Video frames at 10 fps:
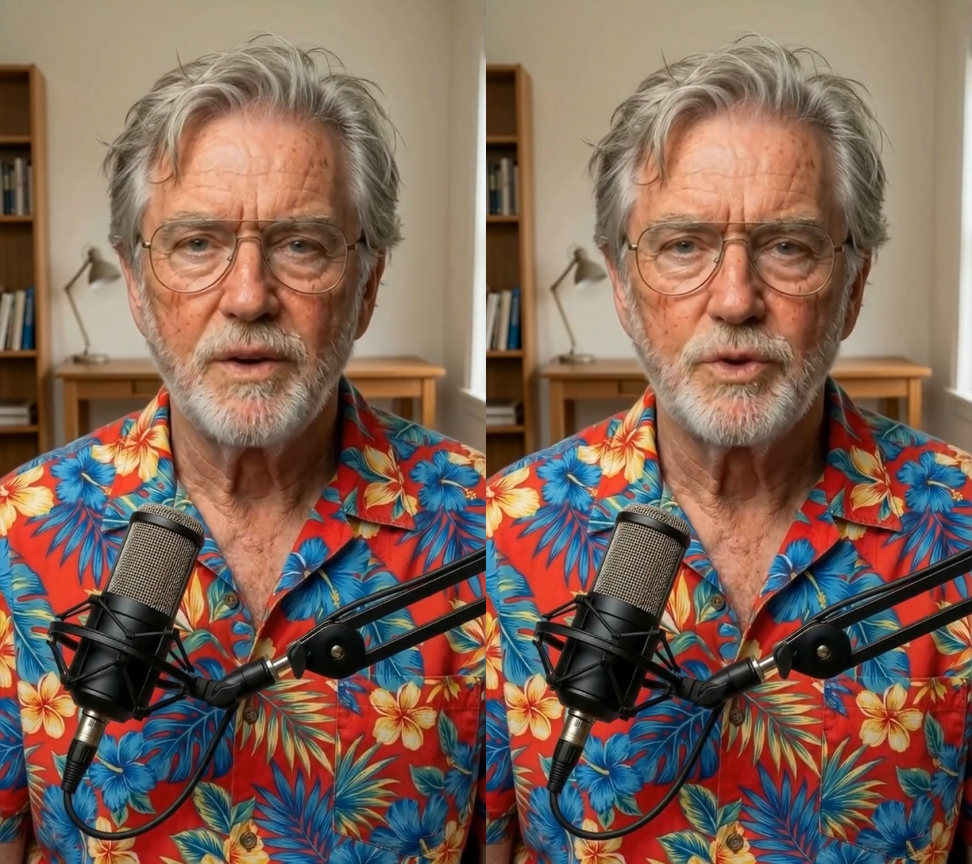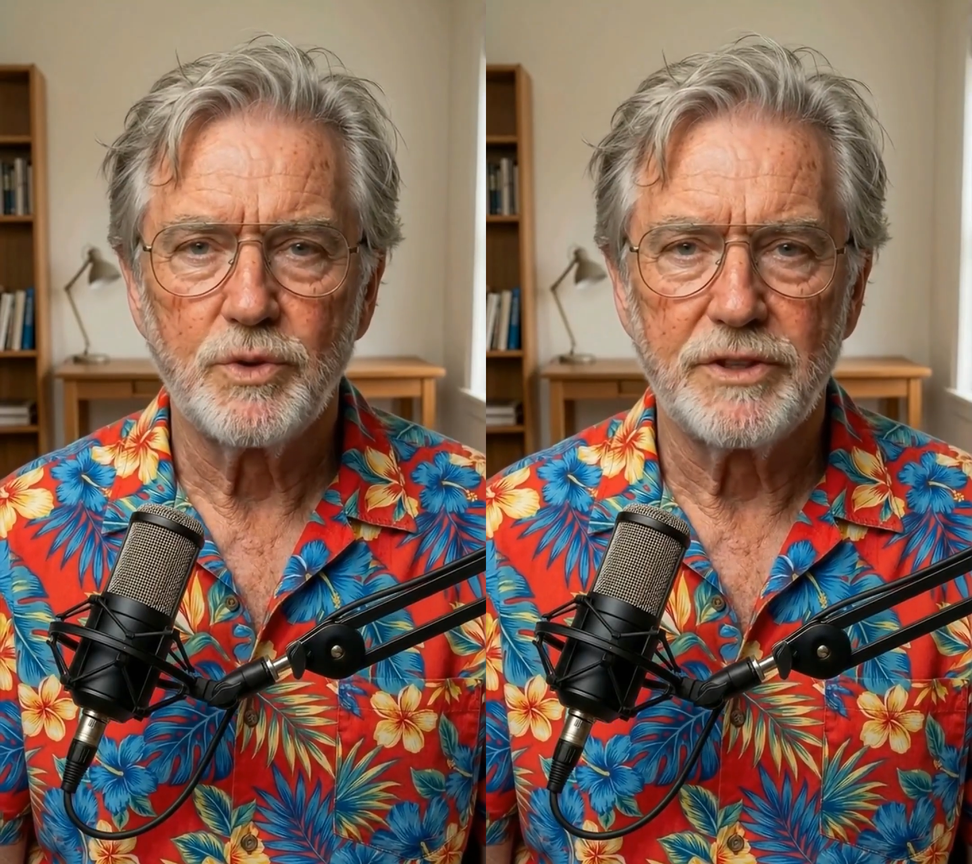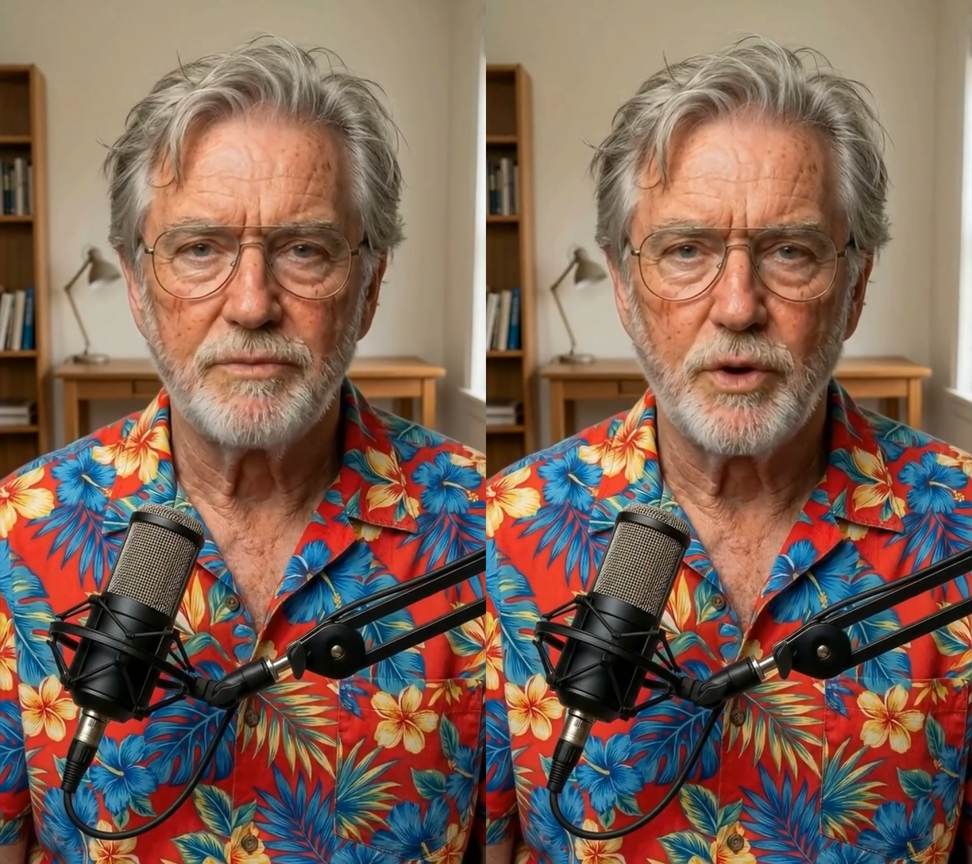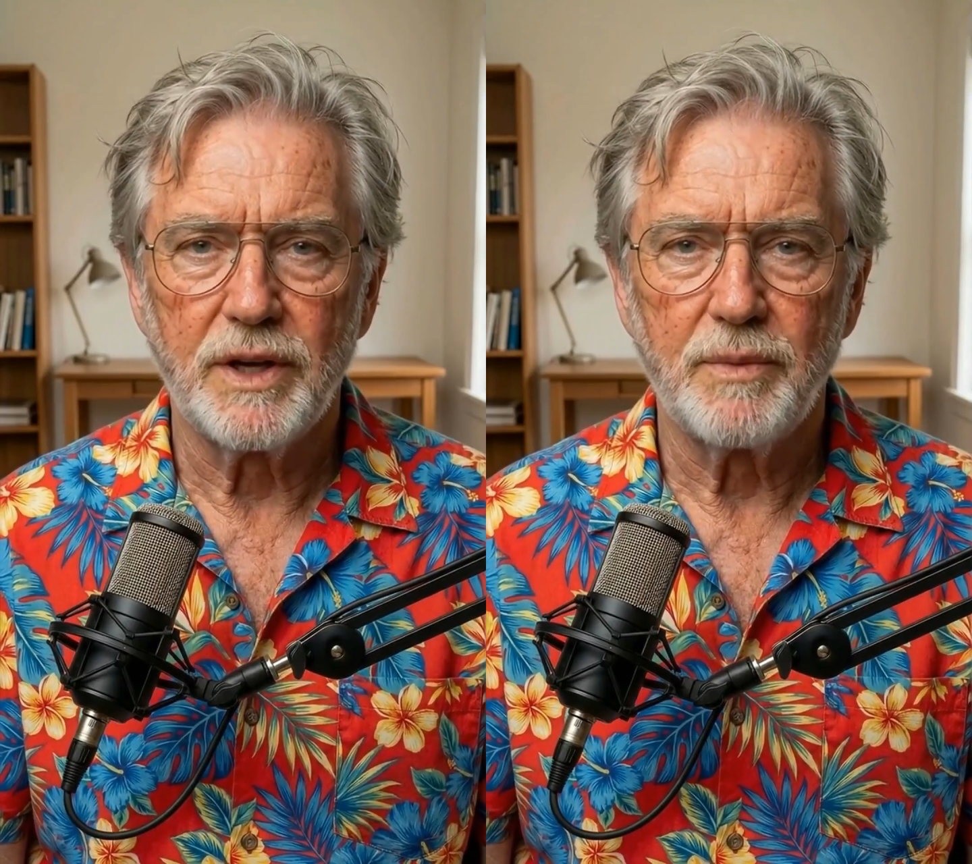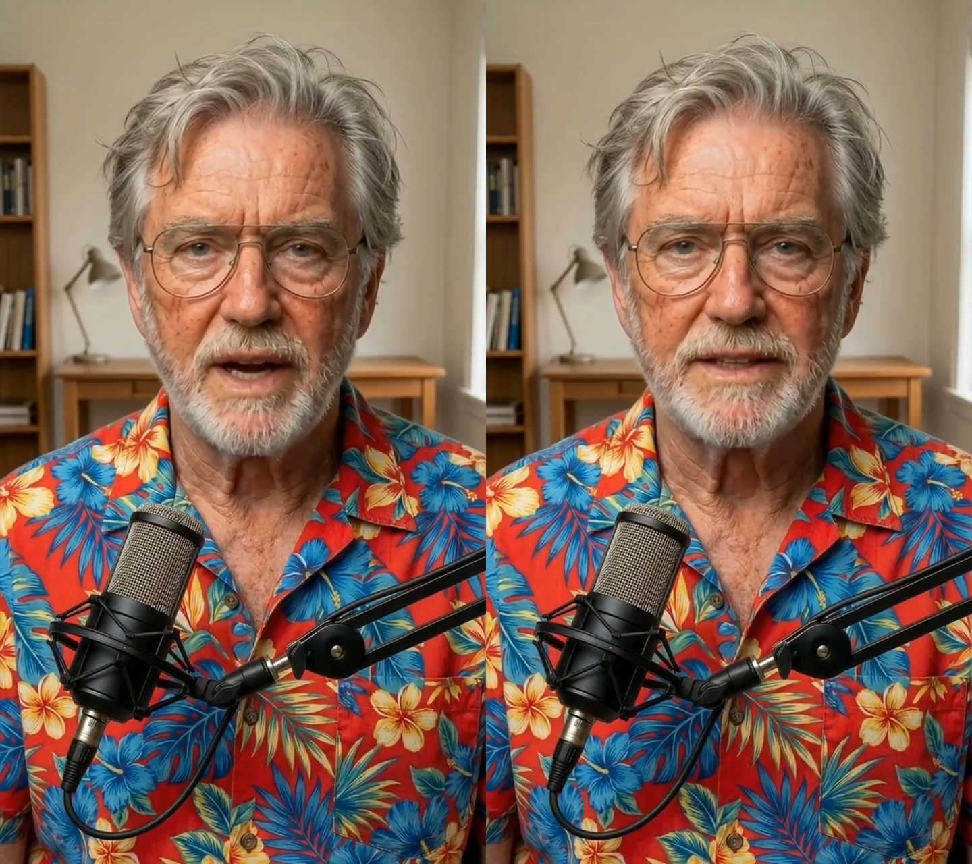Lewis
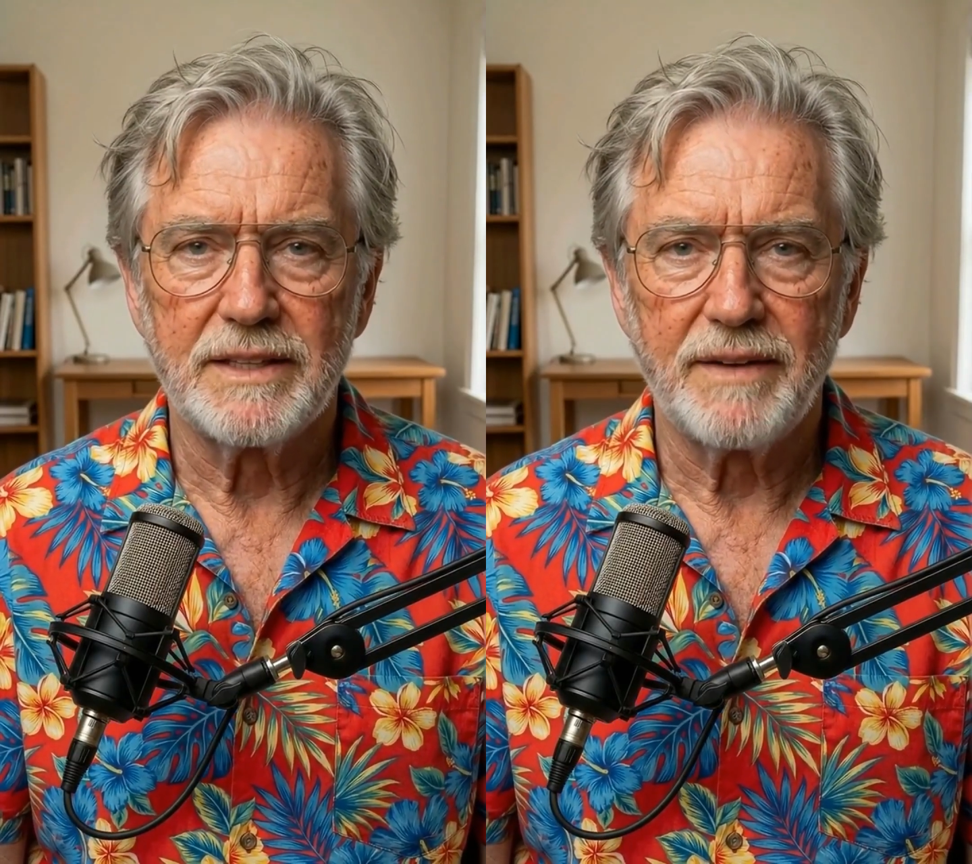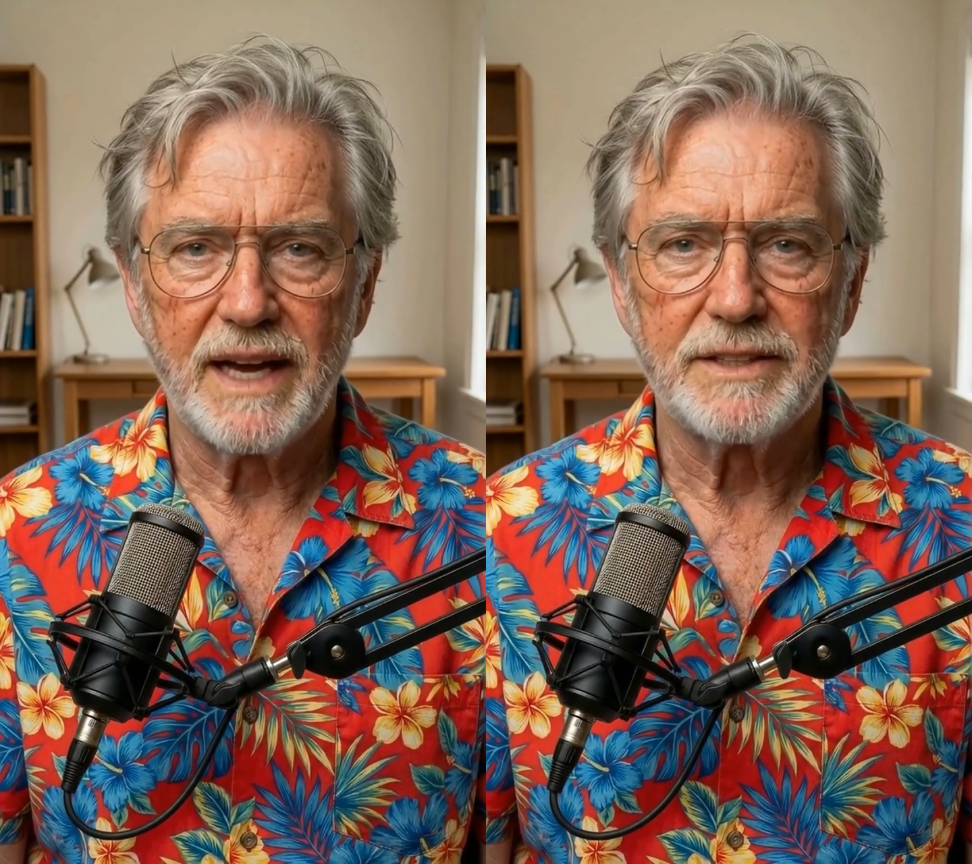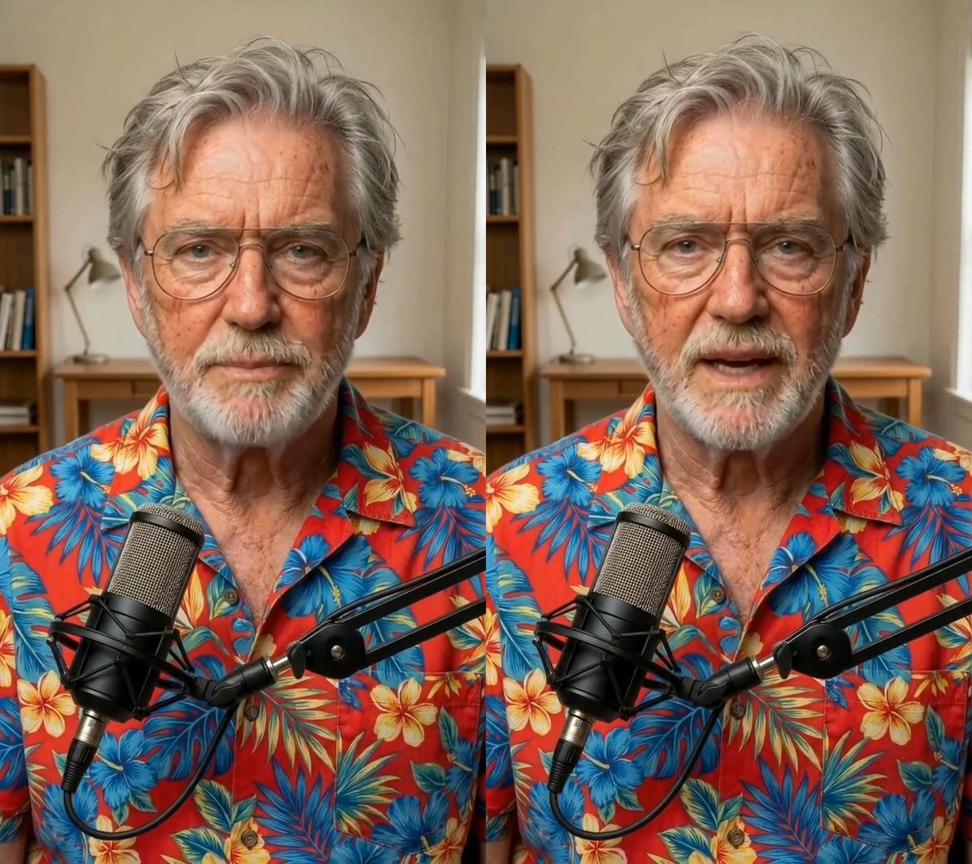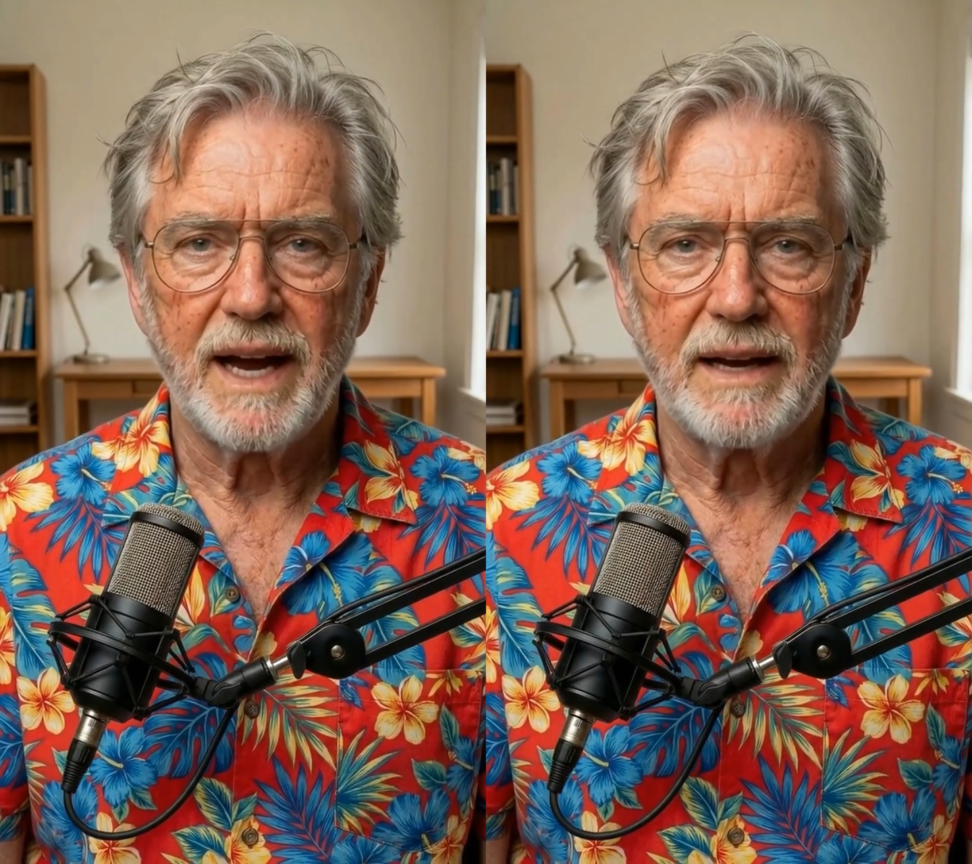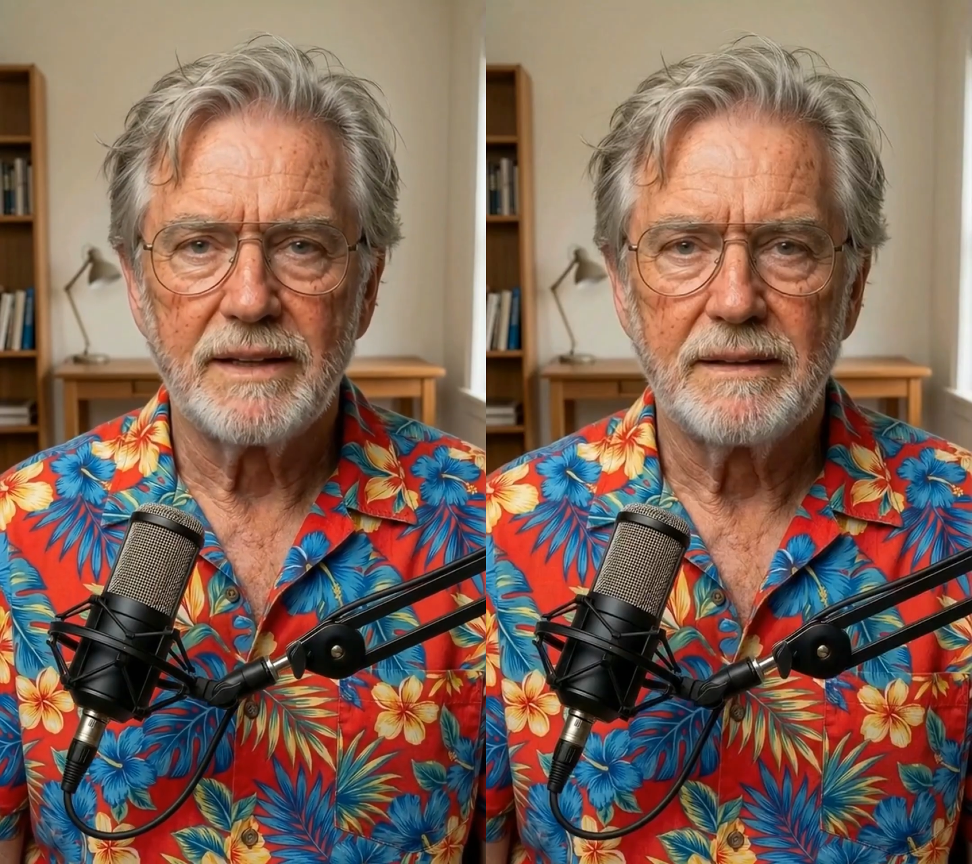Voting Rights Advancement
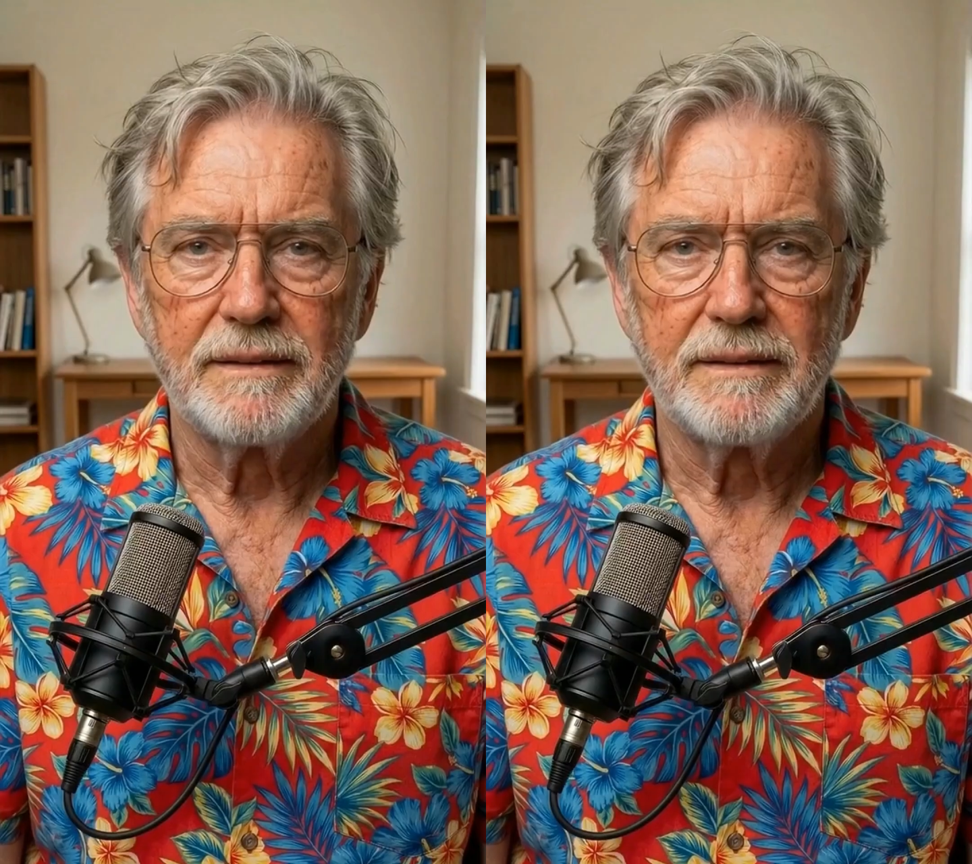Act,